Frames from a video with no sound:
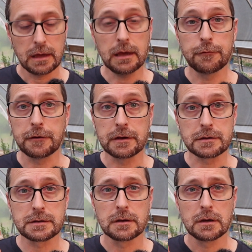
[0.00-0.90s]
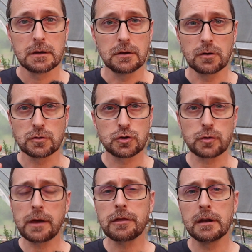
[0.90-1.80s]
if it's you know,
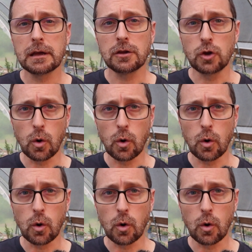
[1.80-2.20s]
strengthening